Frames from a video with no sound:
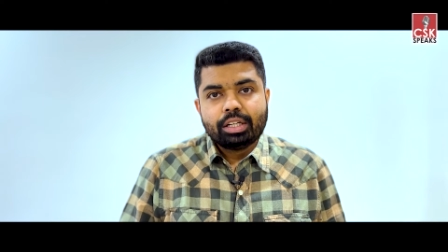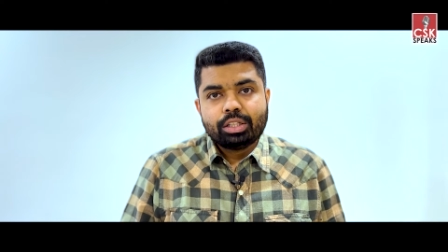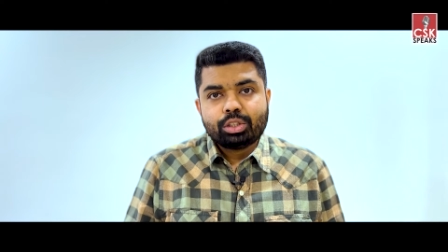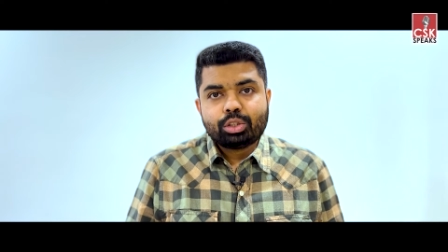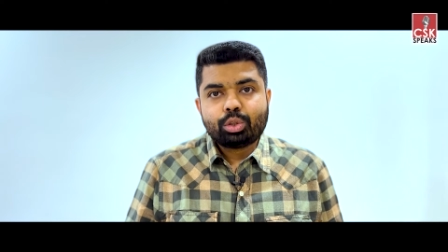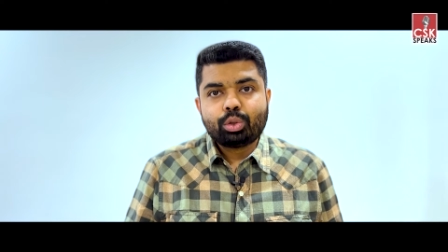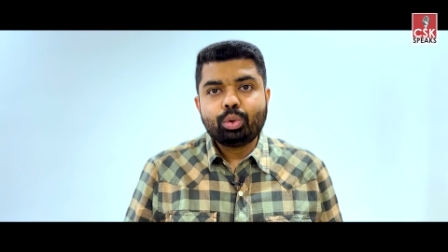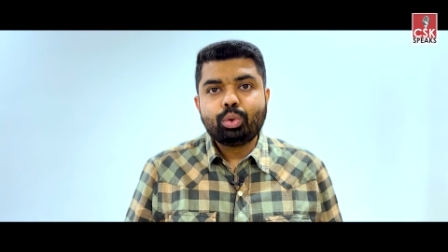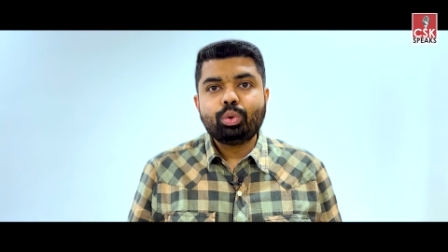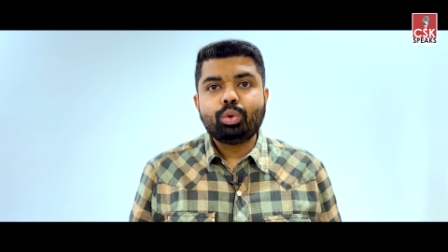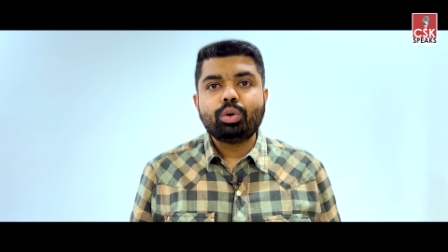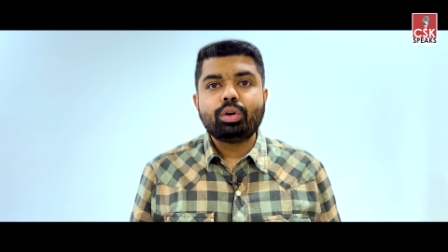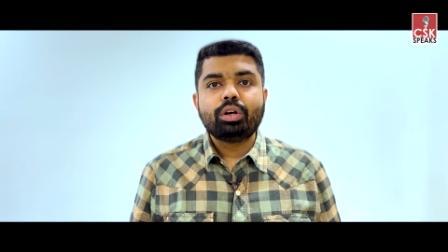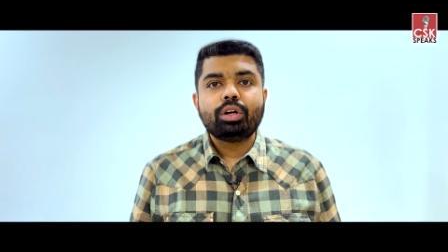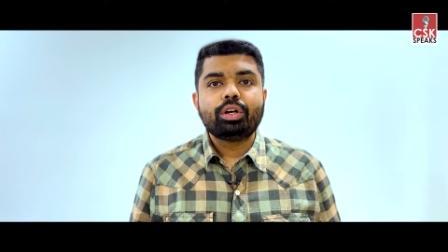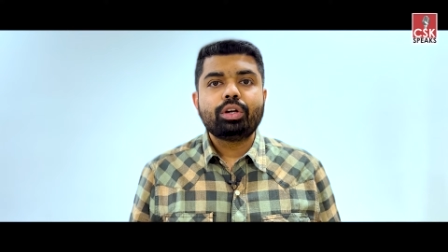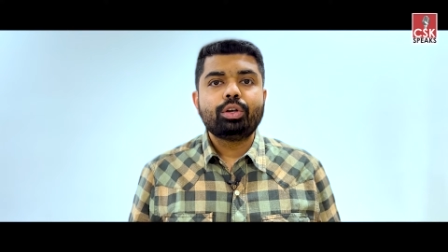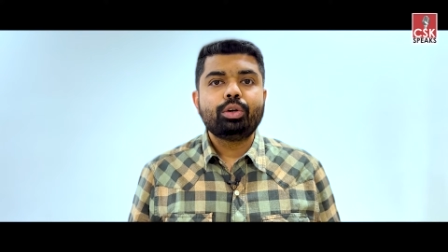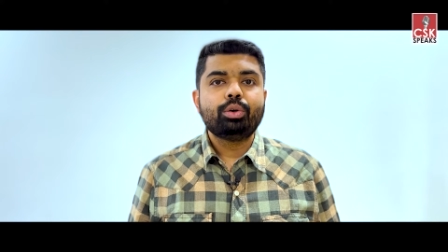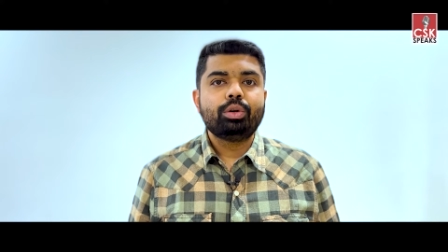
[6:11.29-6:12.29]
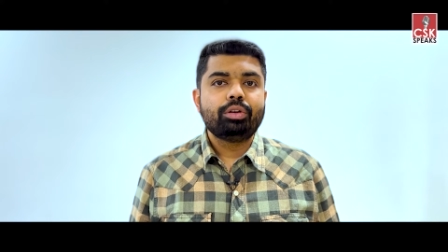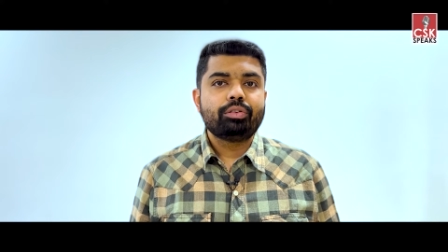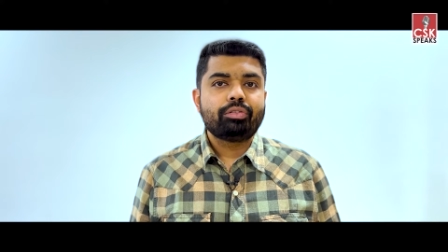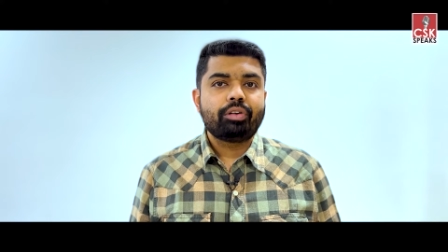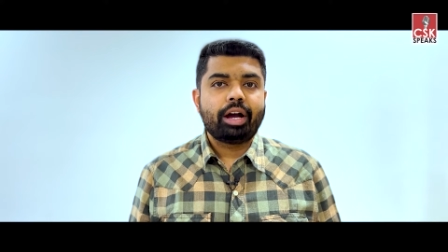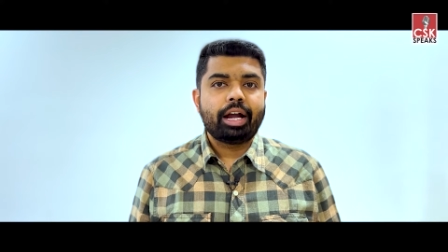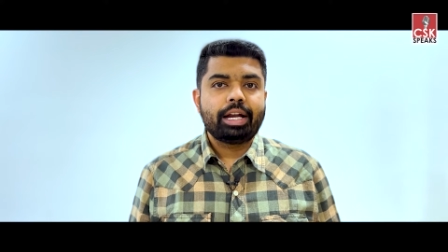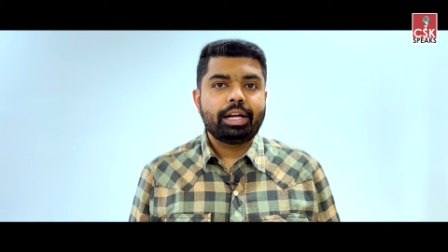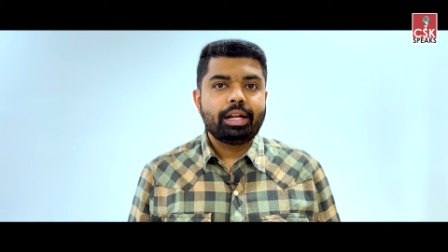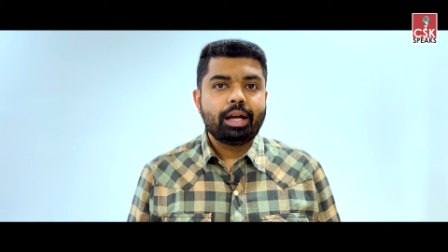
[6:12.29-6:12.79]
through
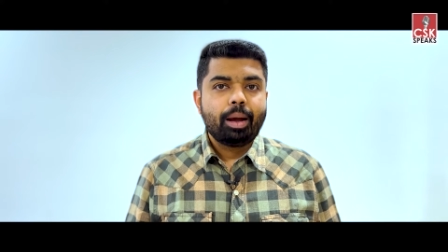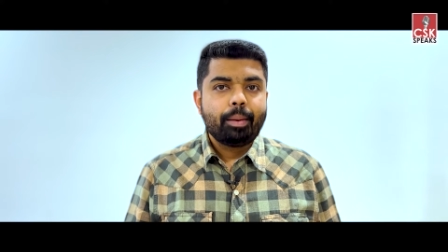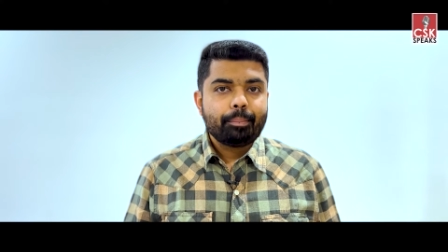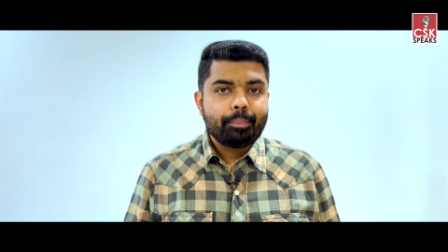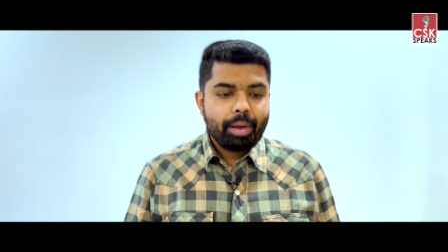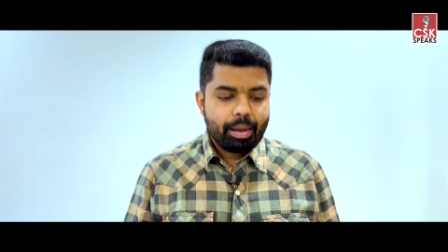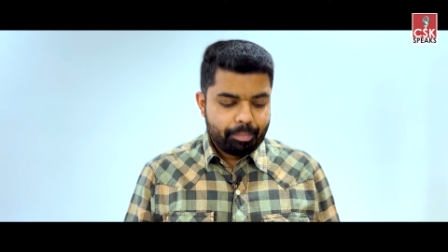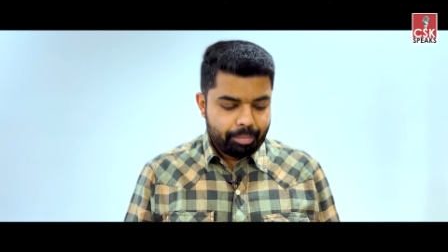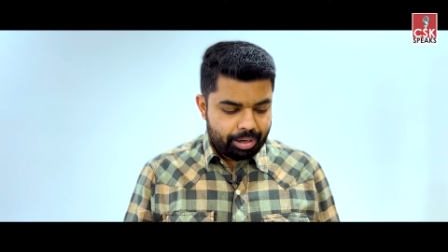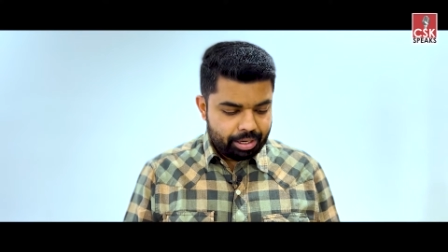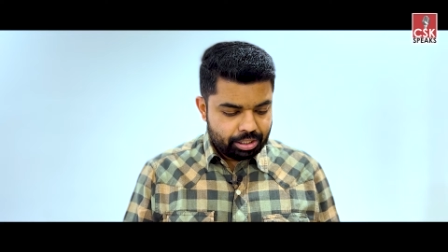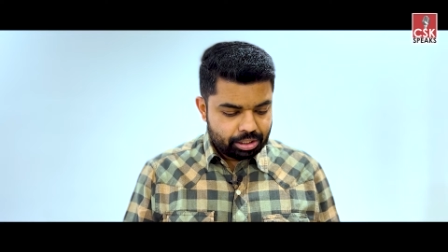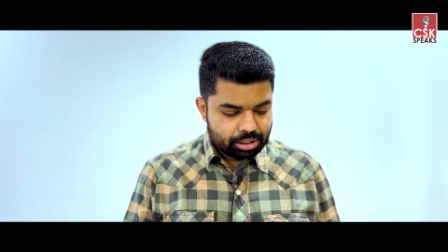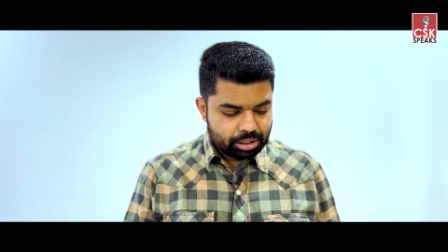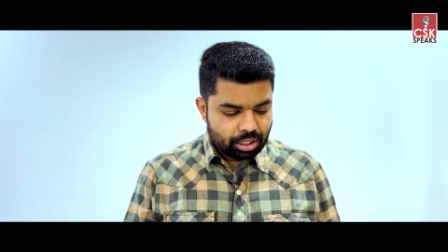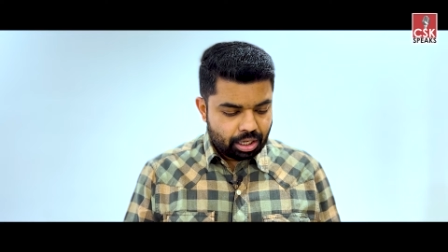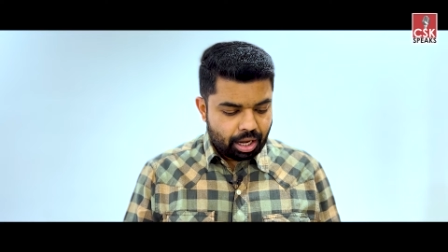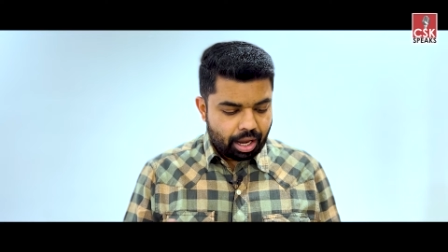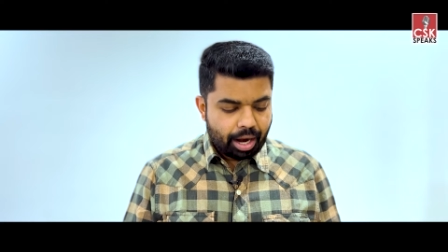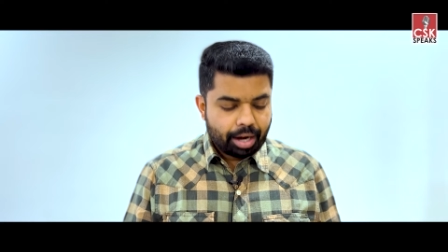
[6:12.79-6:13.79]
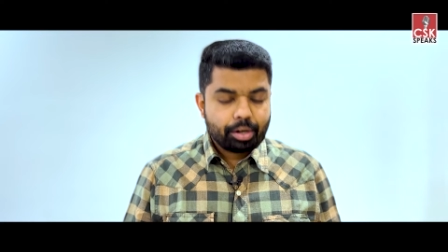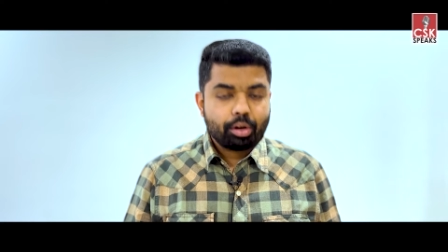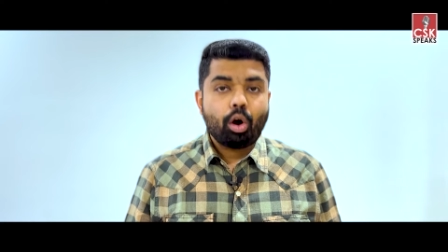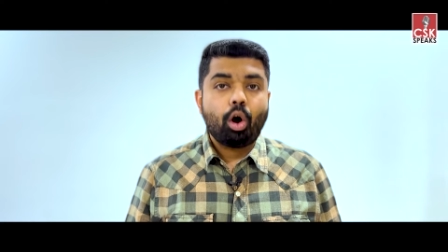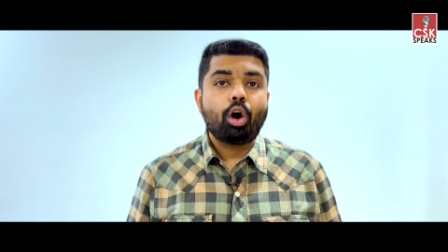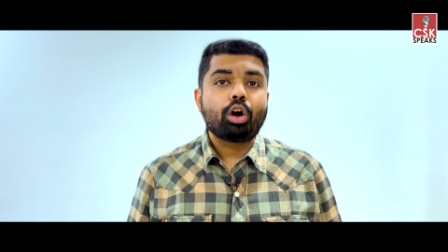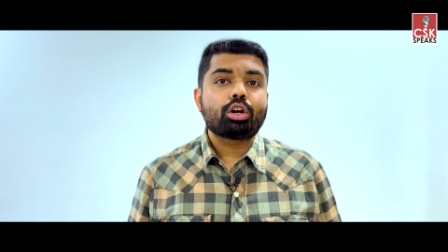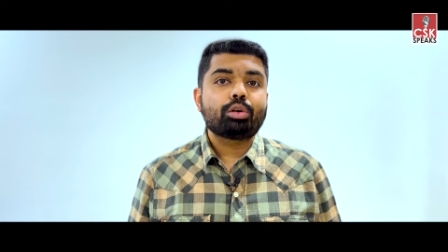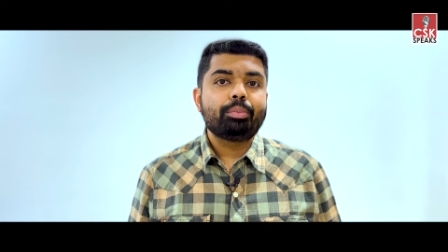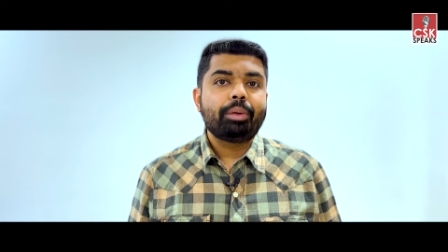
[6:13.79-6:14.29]
unified payments and
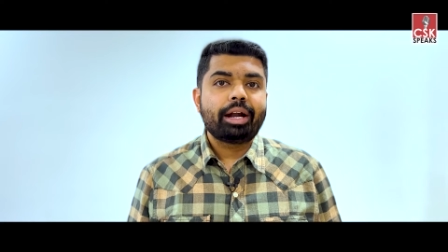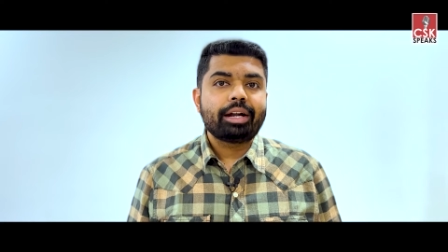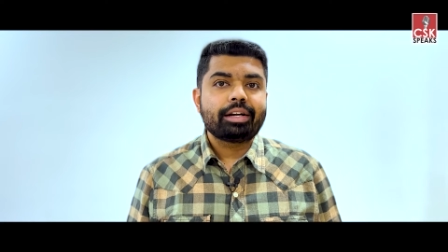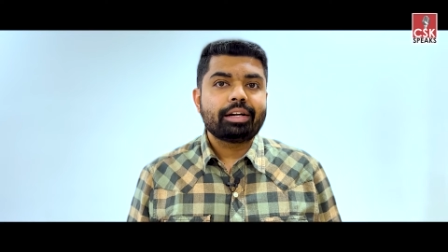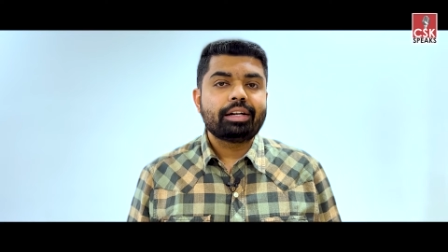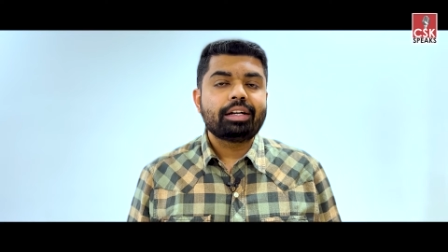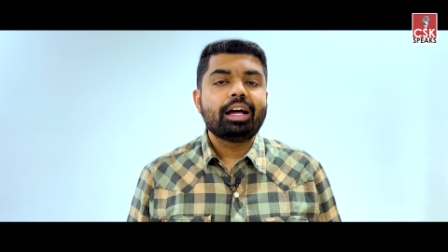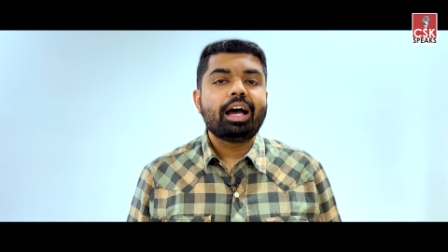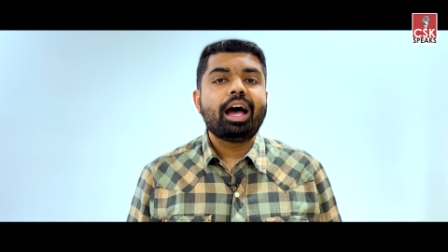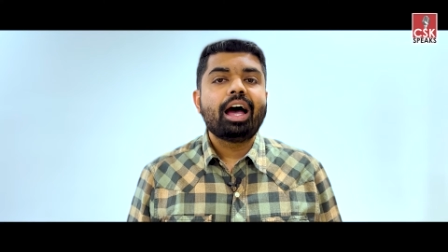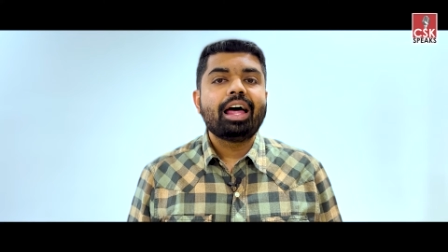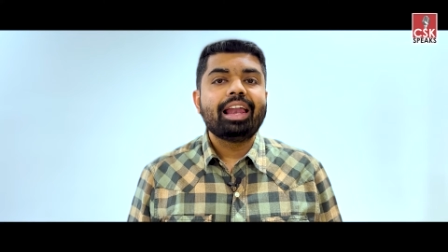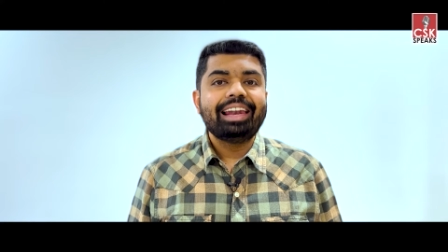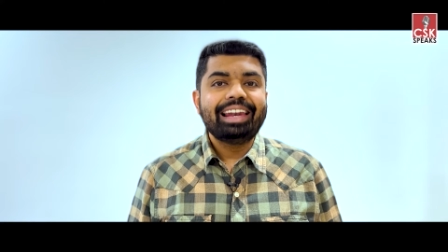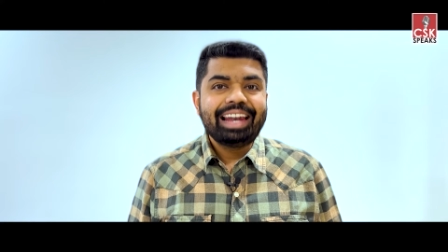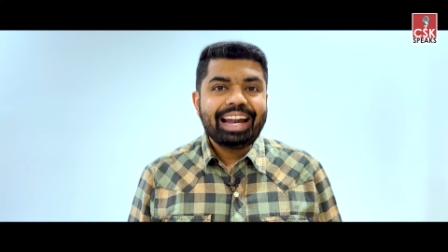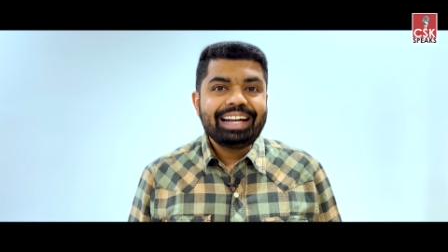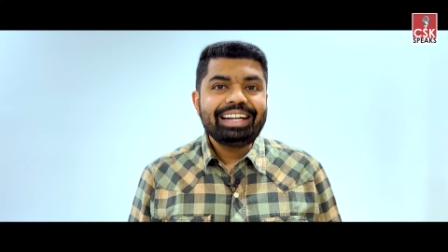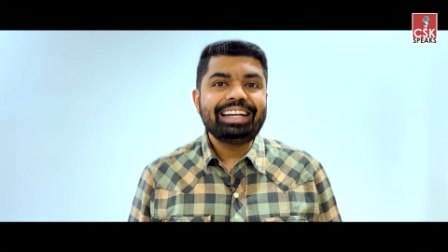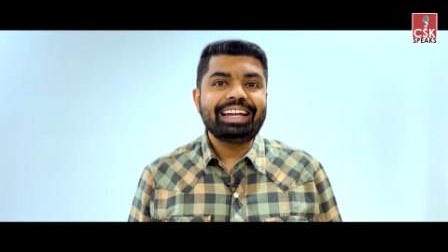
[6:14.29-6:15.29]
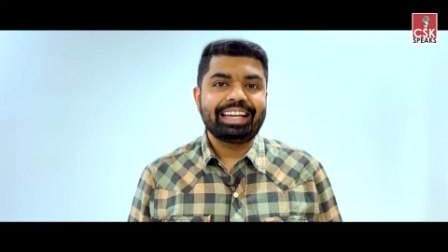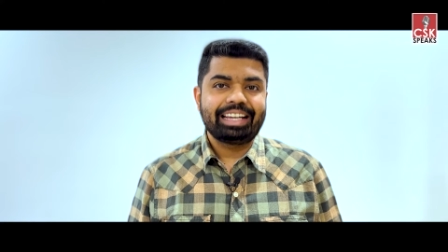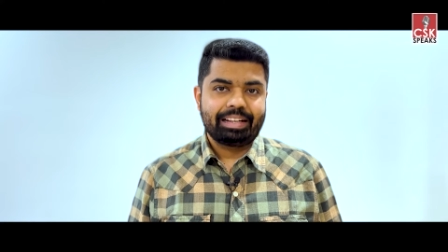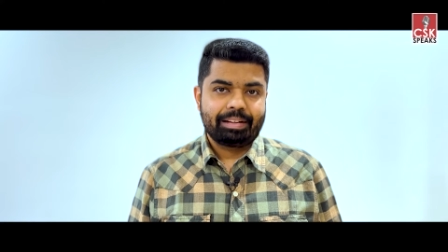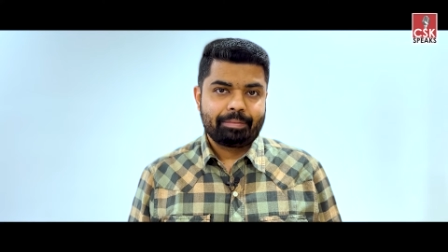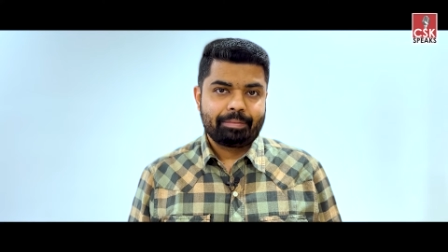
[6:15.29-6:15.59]
automated lending.